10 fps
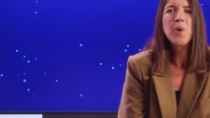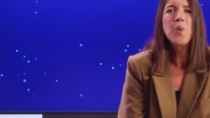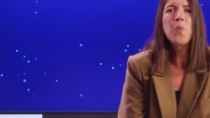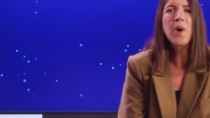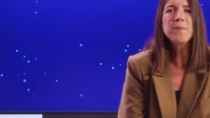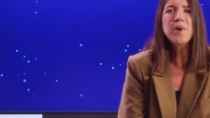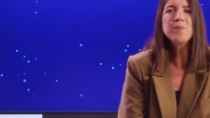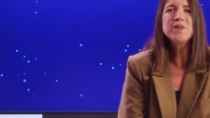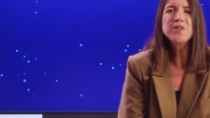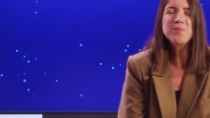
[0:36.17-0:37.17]
One
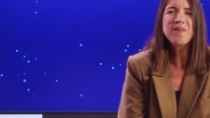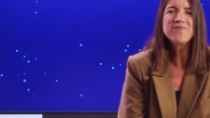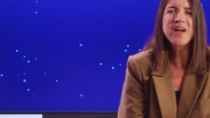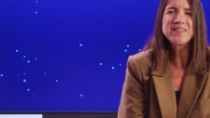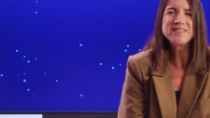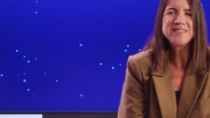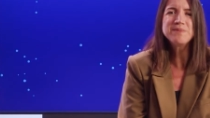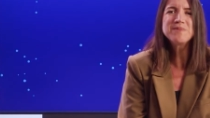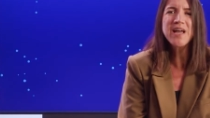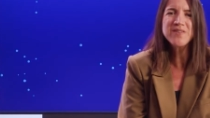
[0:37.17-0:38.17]
moment you may find a
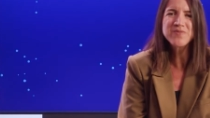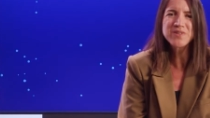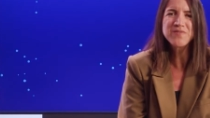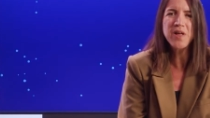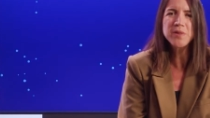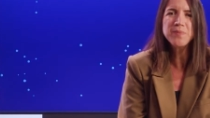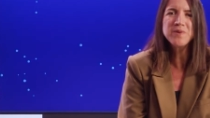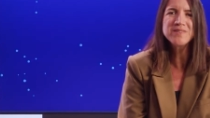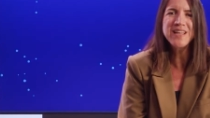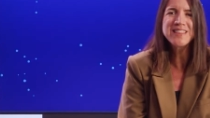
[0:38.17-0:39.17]
deep dive for
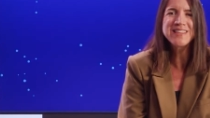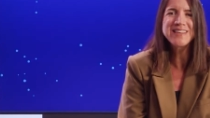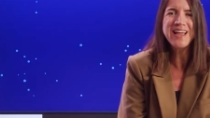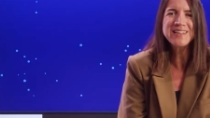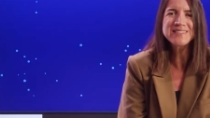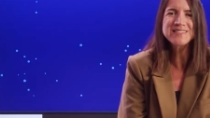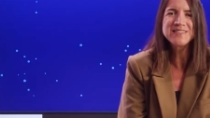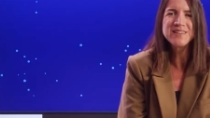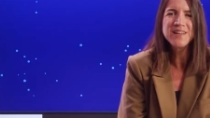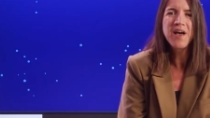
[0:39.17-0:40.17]
developers and the next,
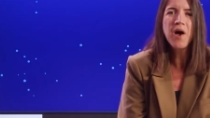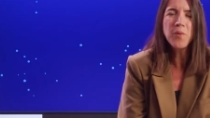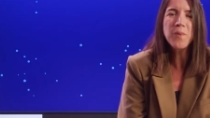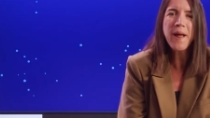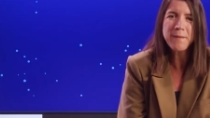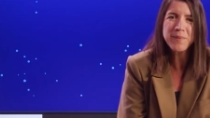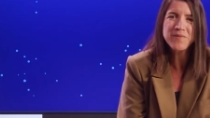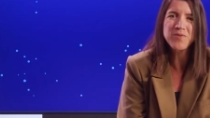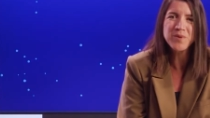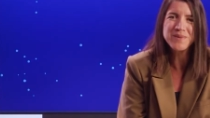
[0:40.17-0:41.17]
a rap
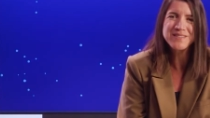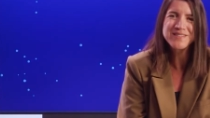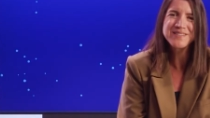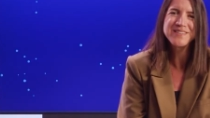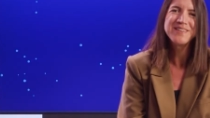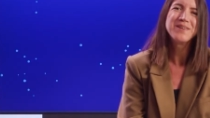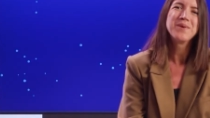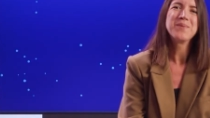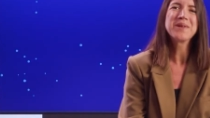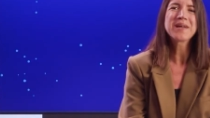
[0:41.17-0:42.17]
performance.
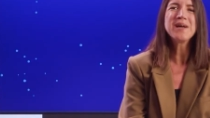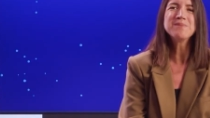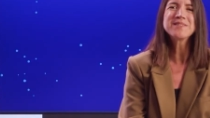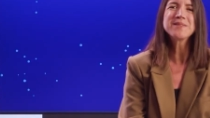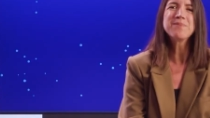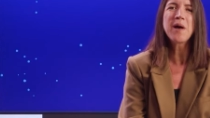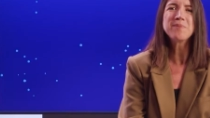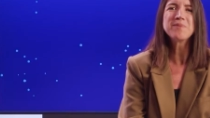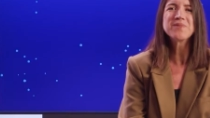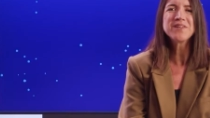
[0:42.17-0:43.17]
When it comes to the
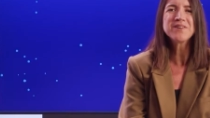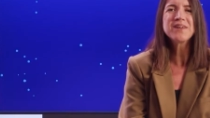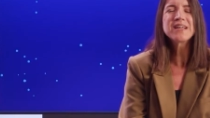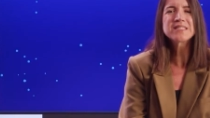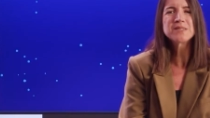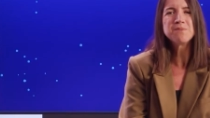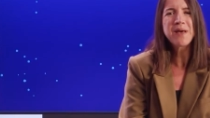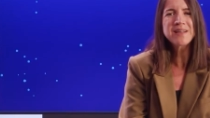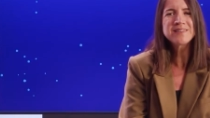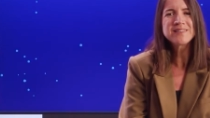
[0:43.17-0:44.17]
pop-up theater,
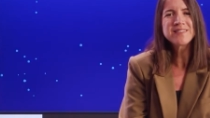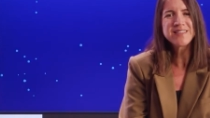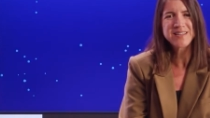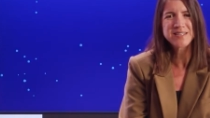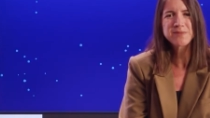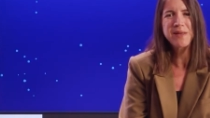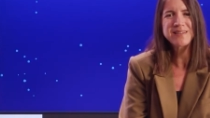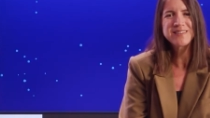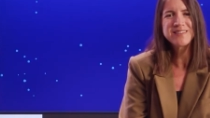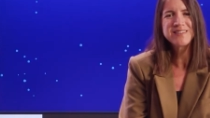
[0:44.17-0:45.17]
expect the
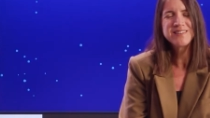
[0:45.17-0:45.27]
unexpected.